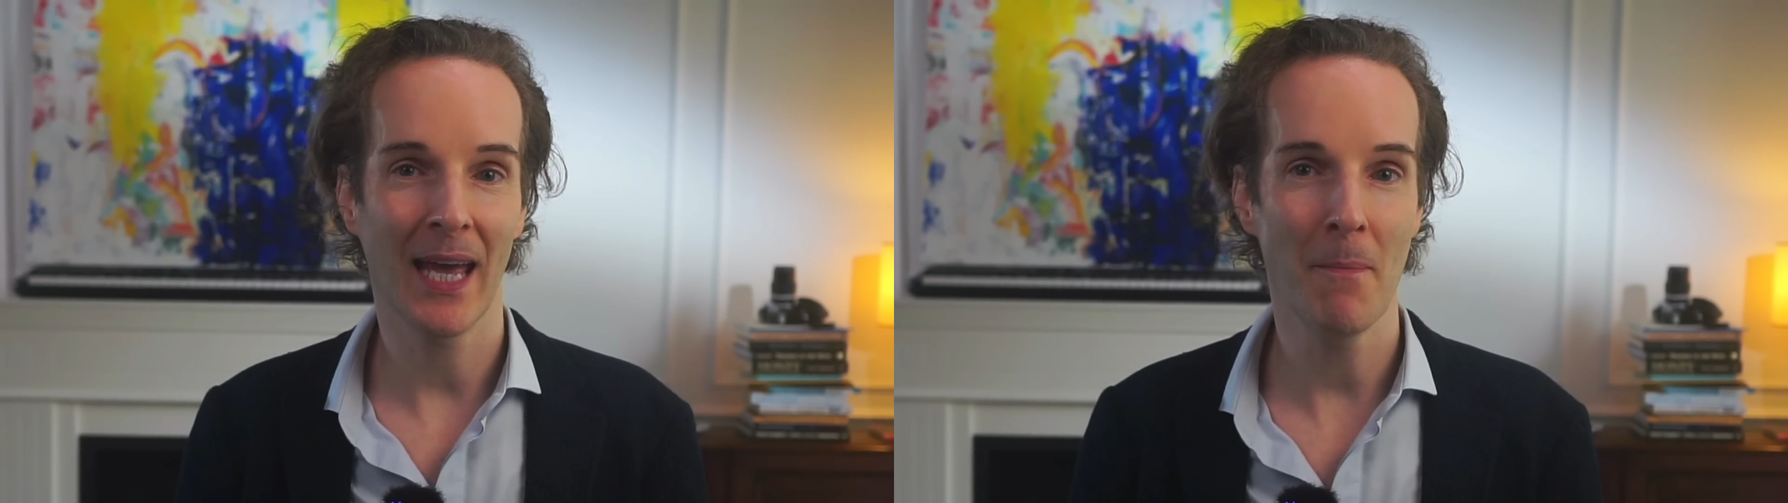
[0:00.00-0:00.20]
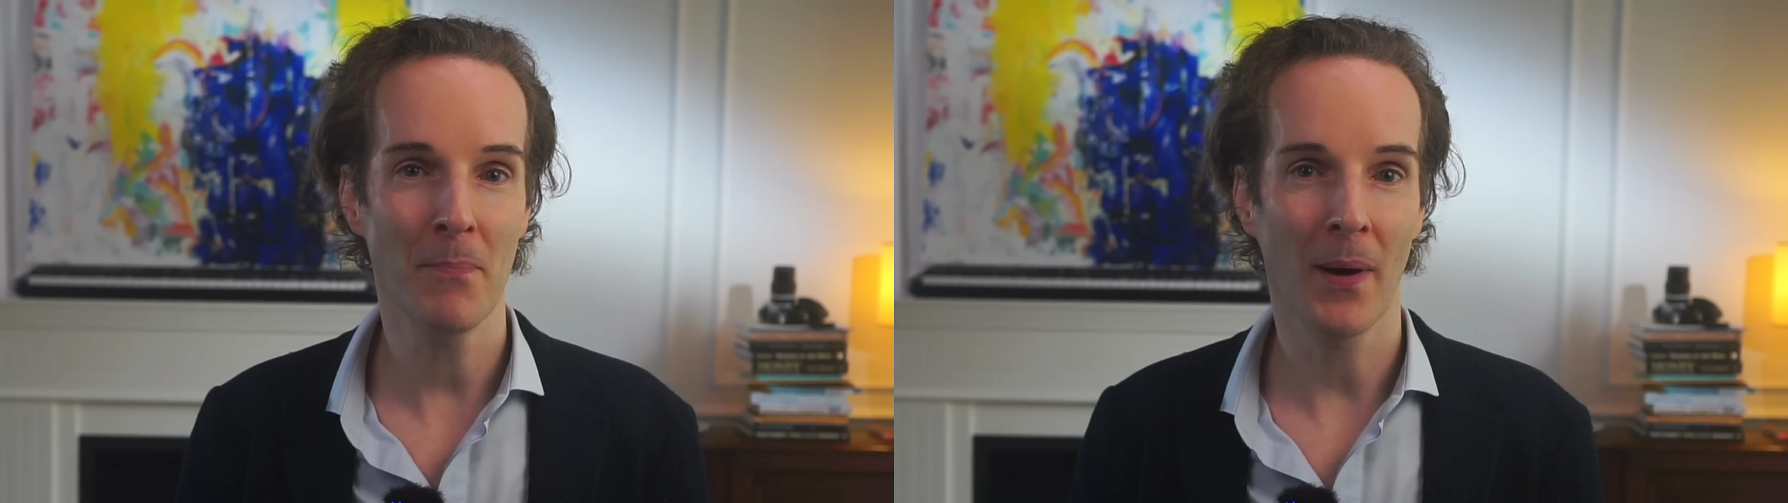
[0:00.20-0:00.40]

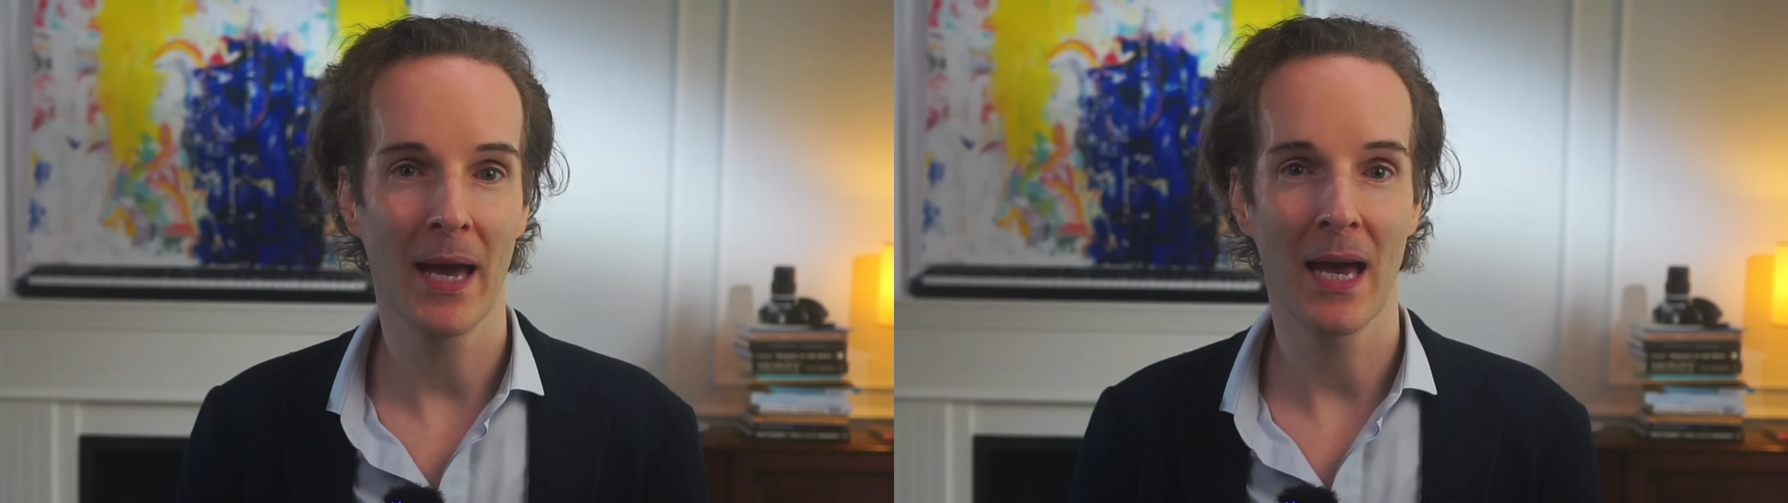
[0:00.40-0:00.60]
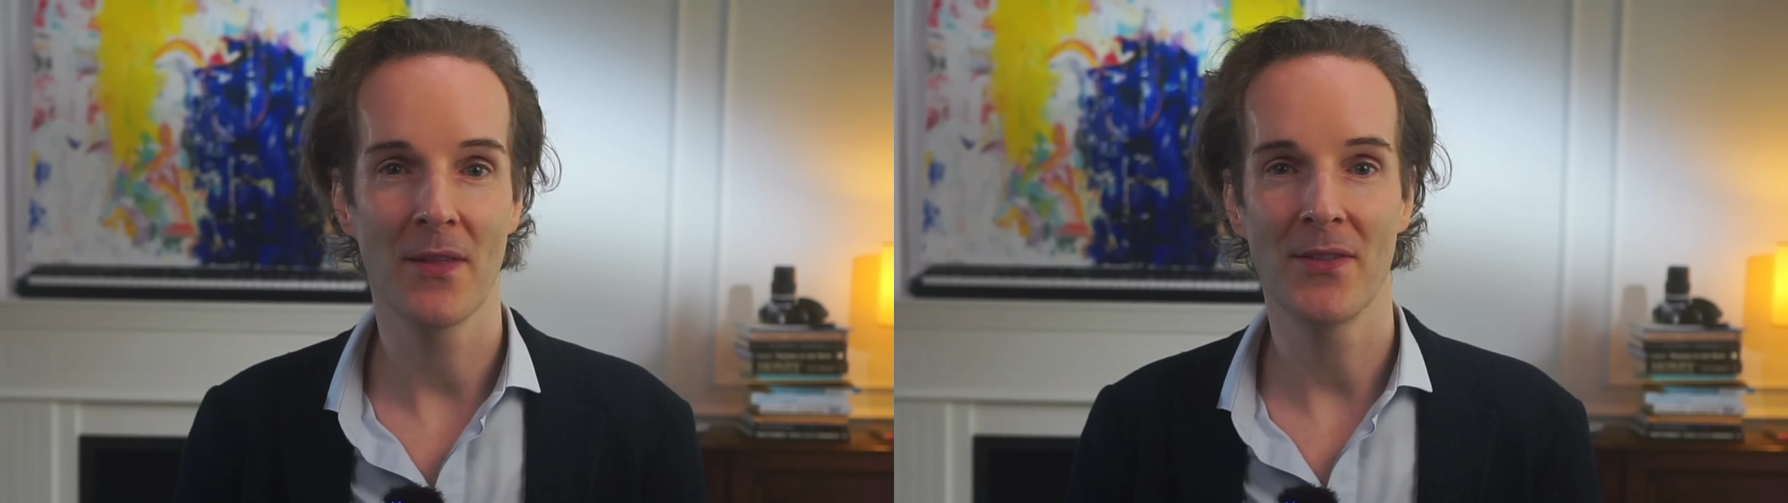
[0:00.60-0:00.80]

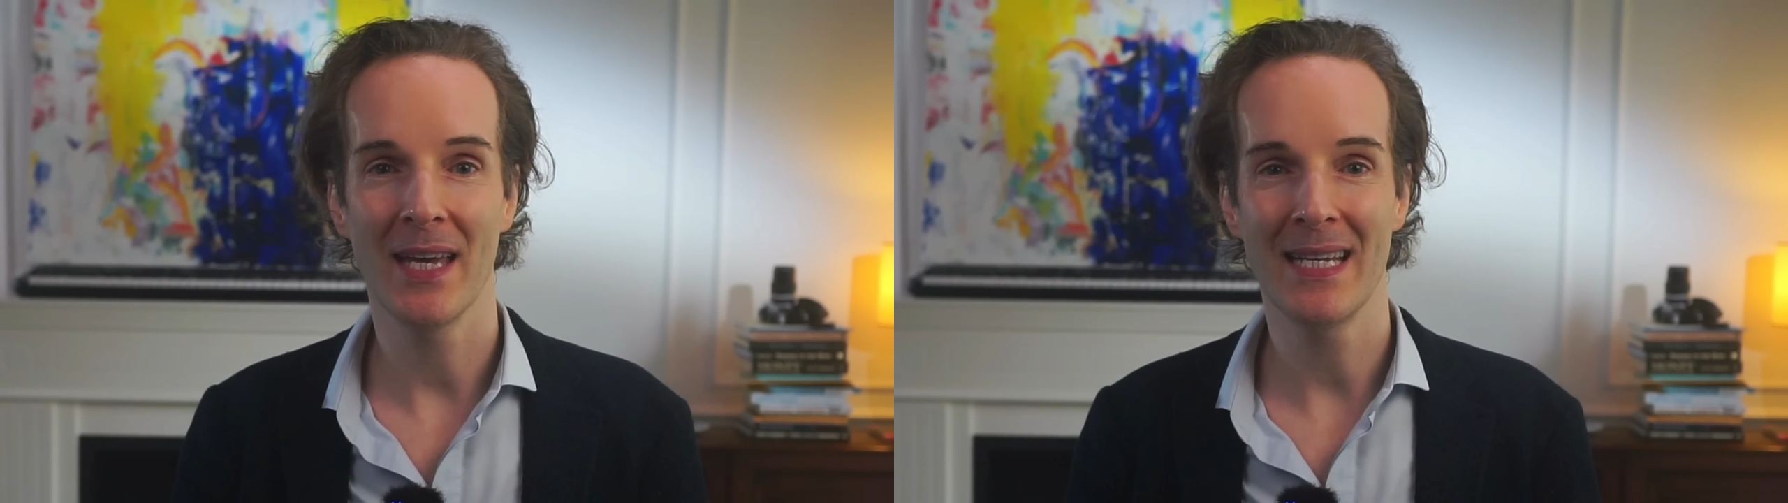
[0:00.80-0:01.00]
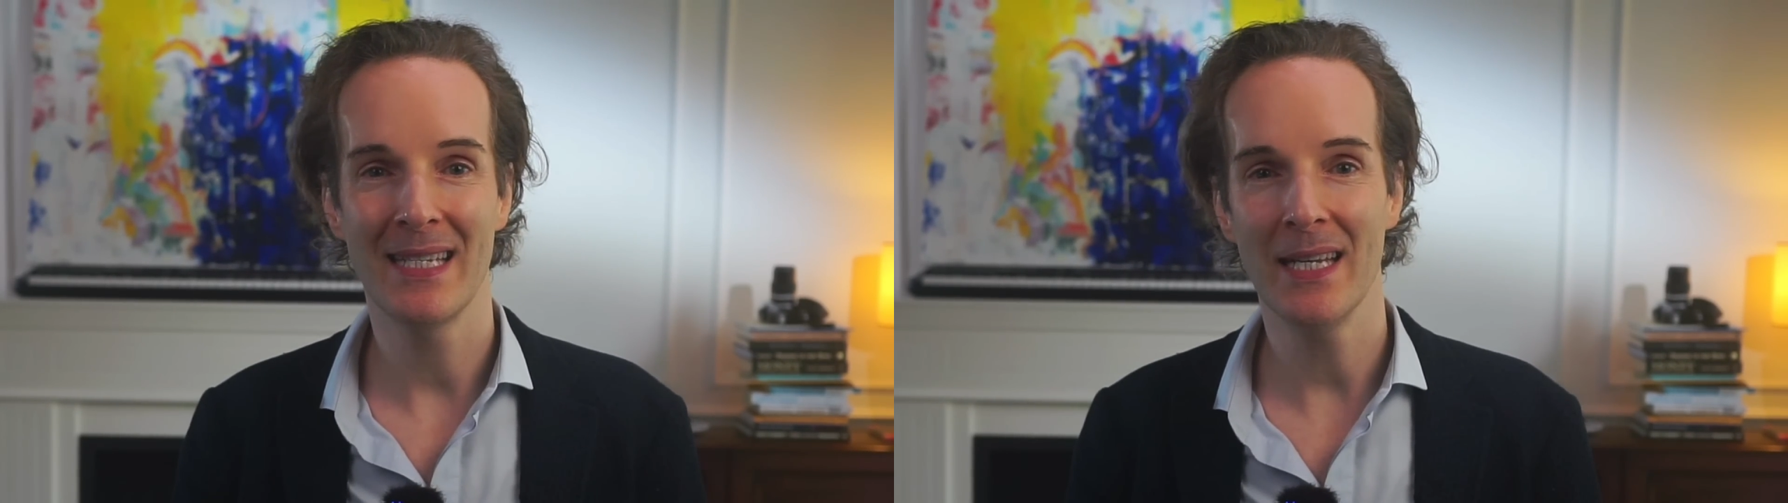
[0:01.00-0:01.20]
empire that
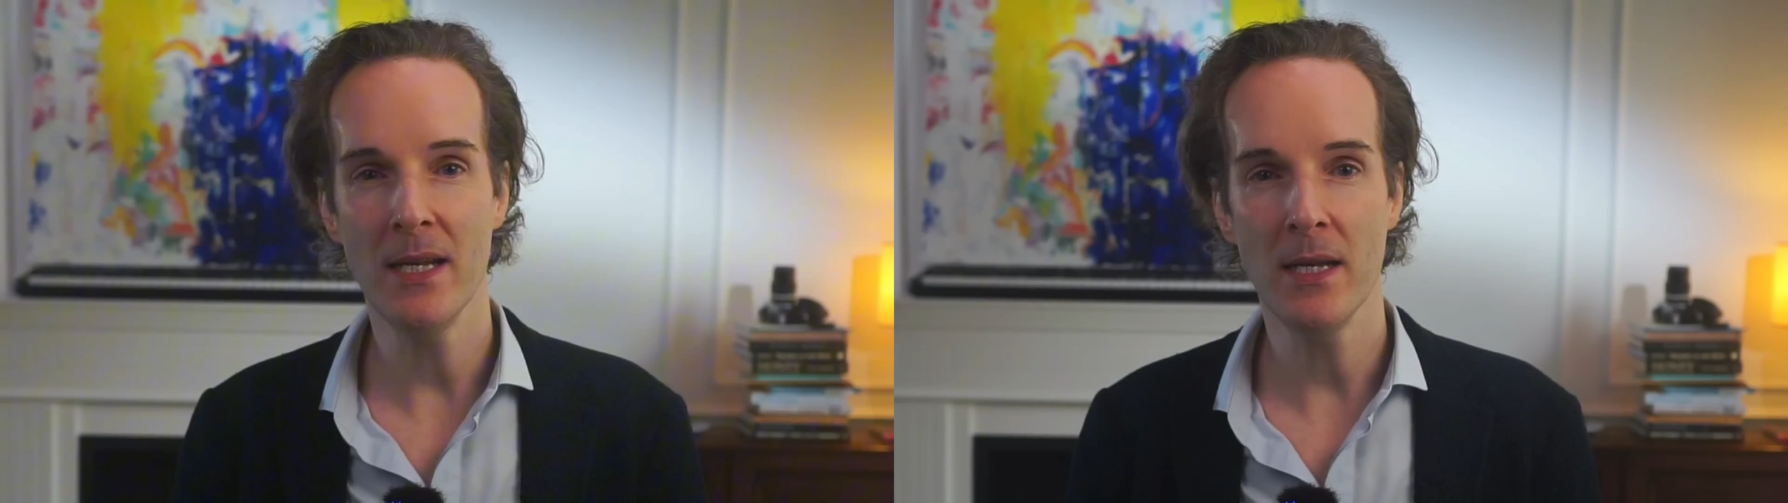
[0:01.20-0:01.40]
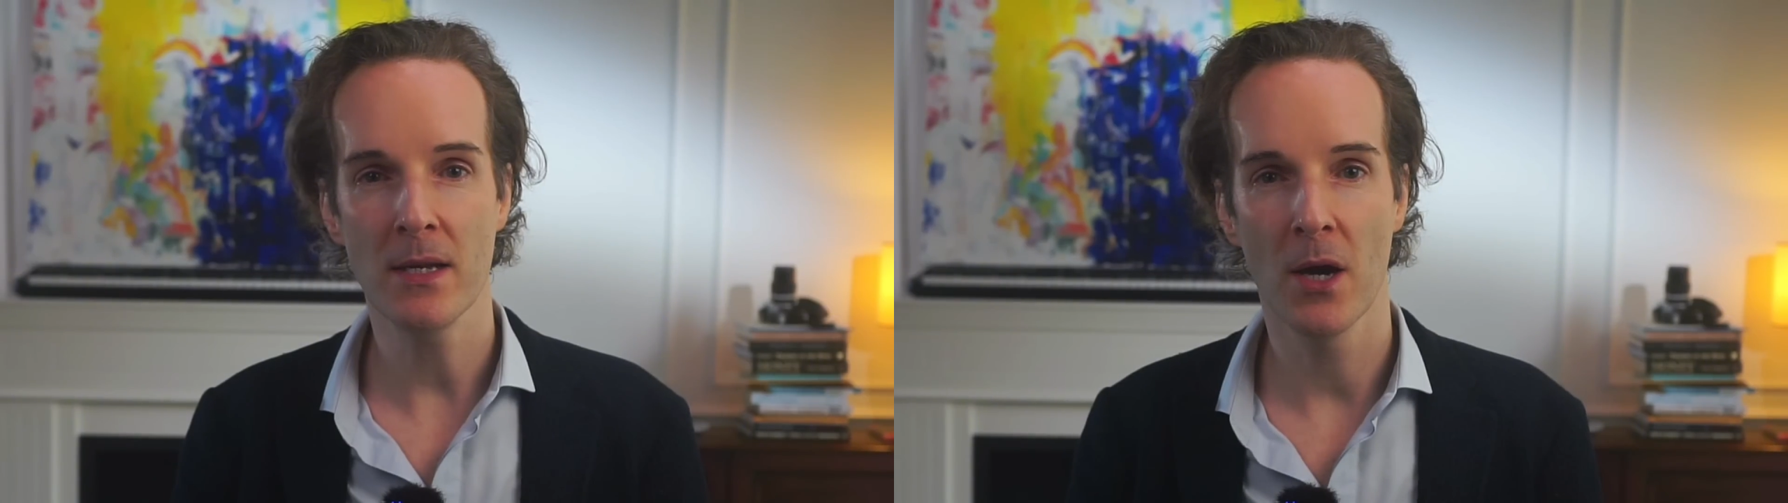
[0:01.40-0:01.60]
they
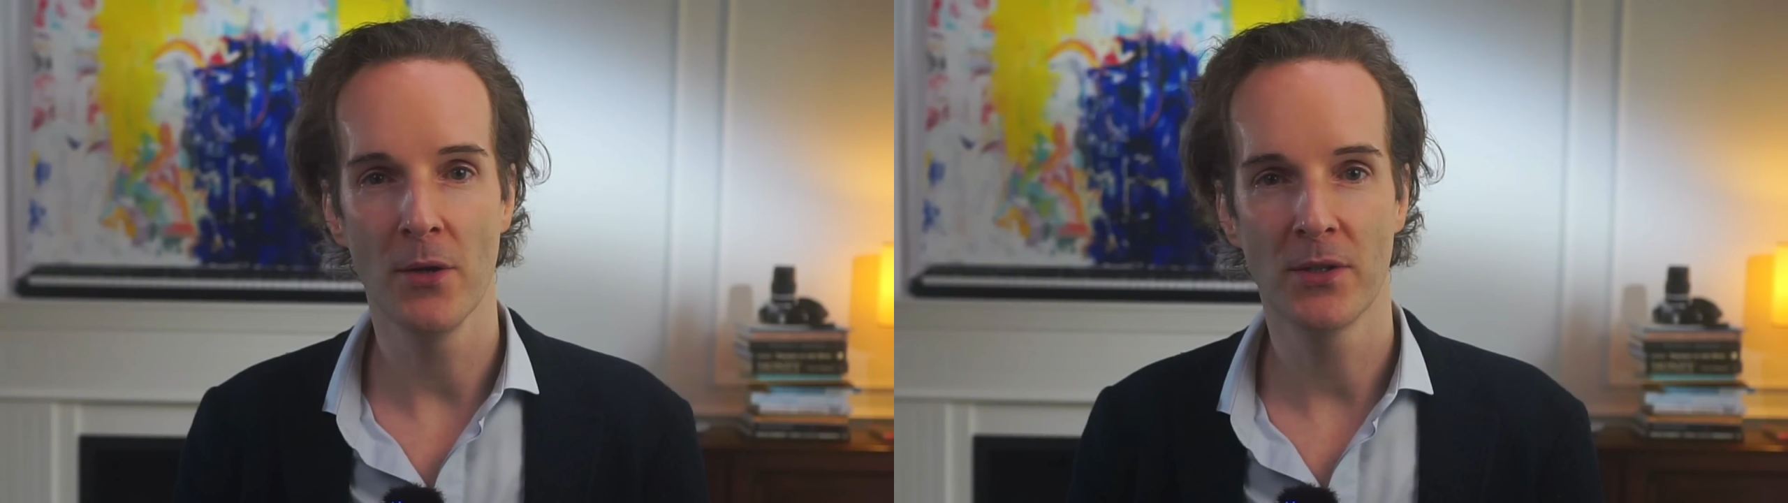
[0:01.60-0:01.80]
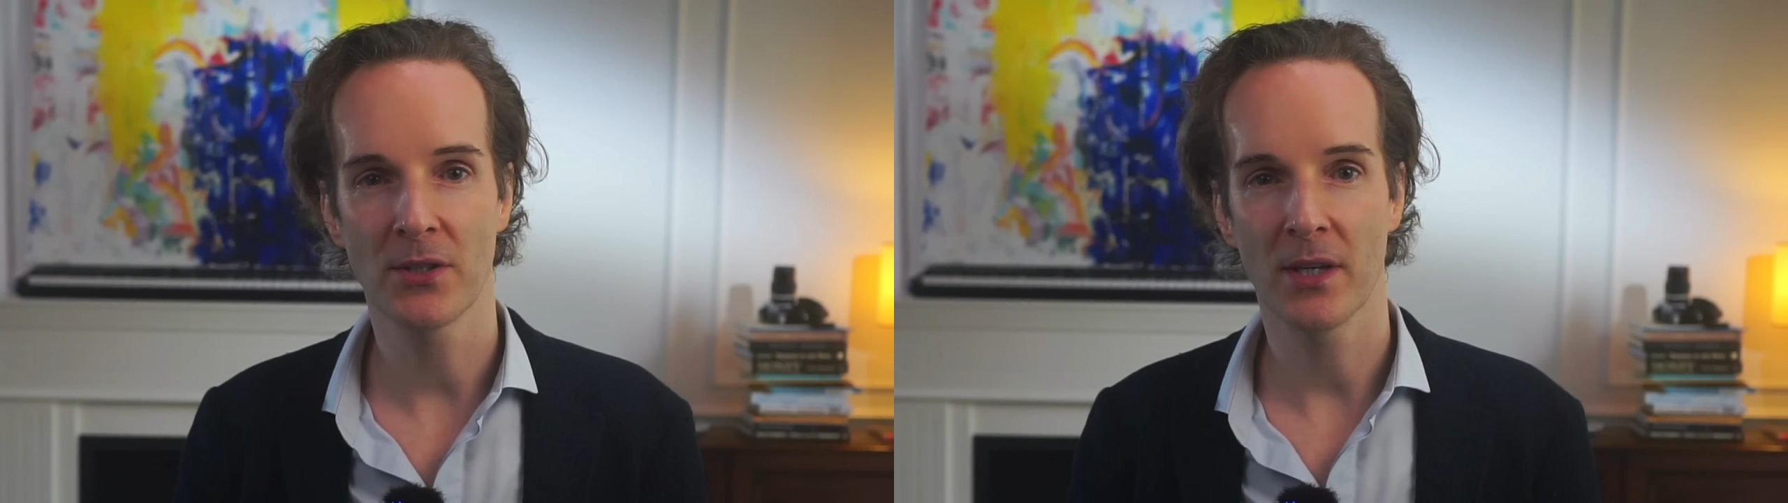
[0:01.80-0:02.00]
didn't
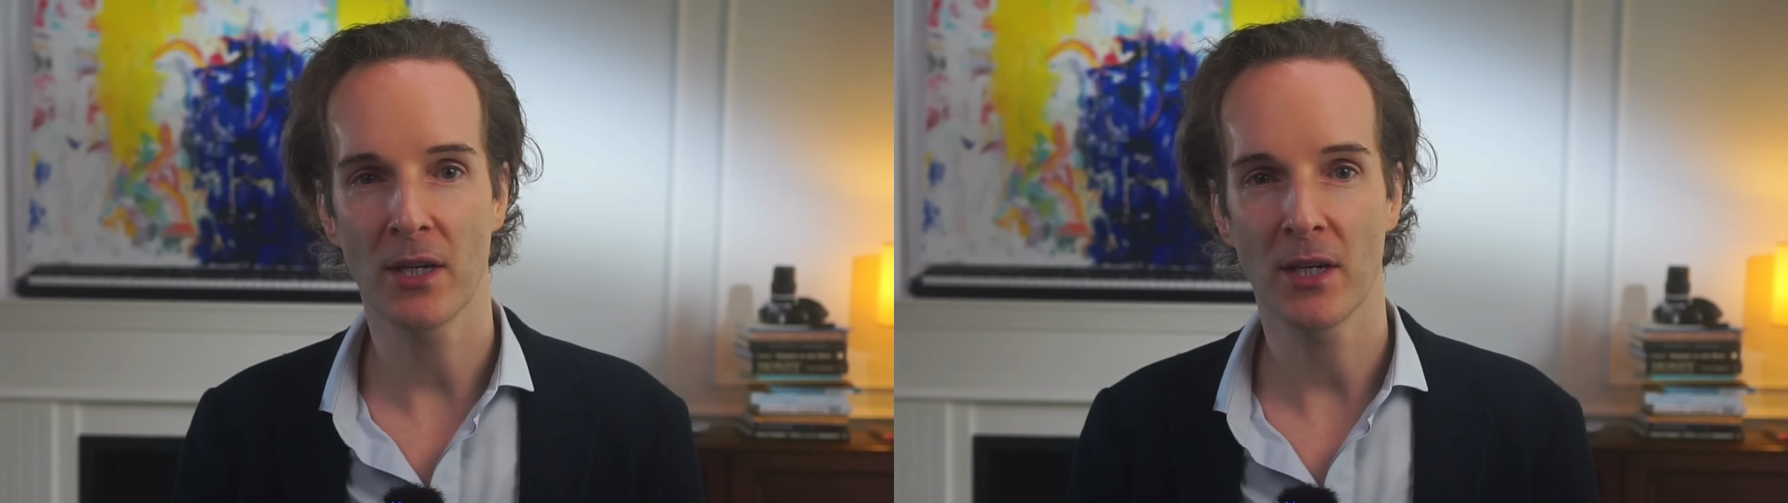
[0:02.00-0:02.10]
notice the